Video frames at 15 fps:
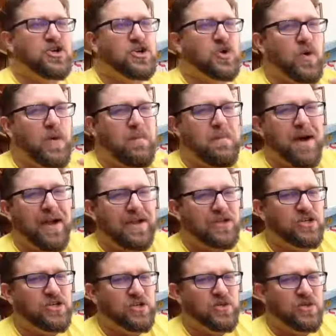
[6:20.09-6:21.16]
to
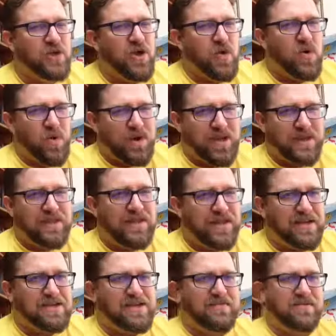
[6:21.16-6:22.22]
remind you what He
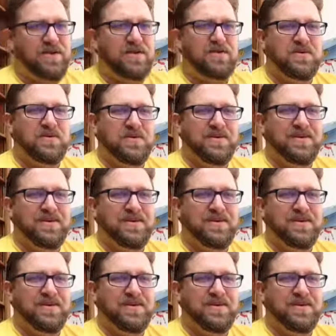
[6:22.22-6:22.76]
thinks of you